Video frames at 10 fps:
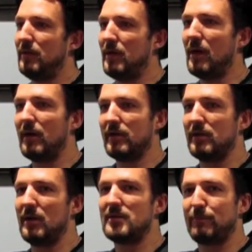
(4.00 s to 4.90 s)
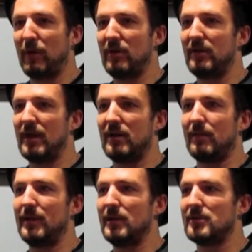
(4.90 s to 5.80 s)
Yeah, it's partly that. I
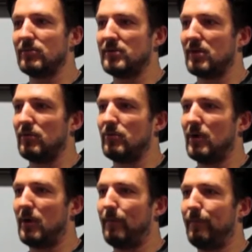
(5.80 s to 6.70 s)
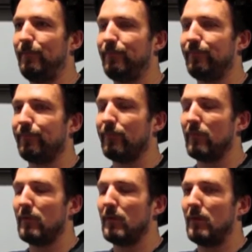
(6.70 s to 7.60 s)
mean, it's also
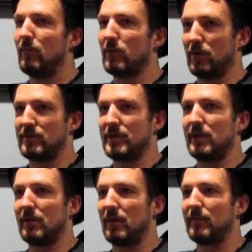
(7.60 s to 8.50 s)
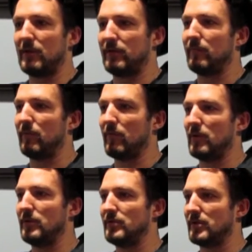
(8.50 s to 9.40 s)
when I was a kid, I emailed Henry
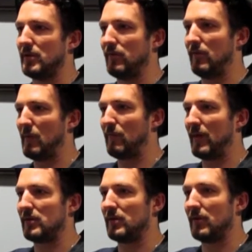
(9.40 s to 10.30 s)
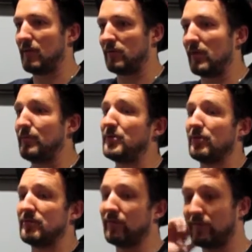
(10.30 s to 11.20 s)
Rollins and he emailed back, and I emailed Guy
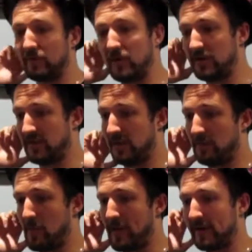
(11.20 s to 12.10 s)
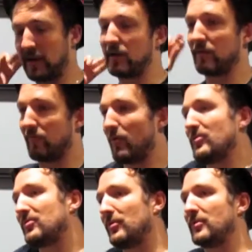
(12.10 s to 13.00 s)
Picciotto from Fugazi and he emailed back, and I wrote to
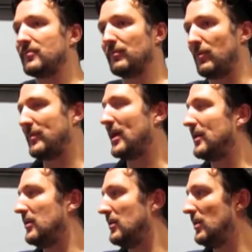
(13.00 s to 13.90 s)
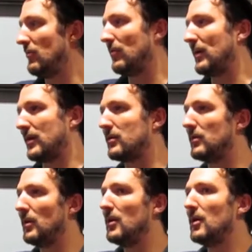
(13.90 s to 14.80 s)
Chris from Propaganda and he wrote back, and
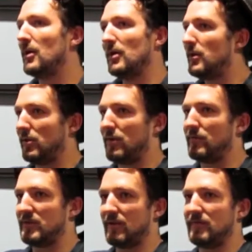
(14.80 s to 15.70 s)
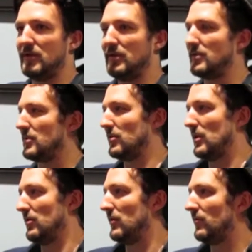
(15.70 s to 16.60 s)
you know that was 17 years ago now,
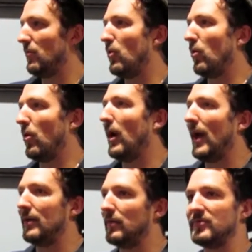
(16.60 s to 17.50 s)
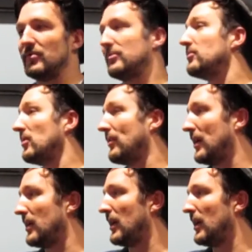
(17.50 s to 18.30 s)
if not more, and I'm still talking about it.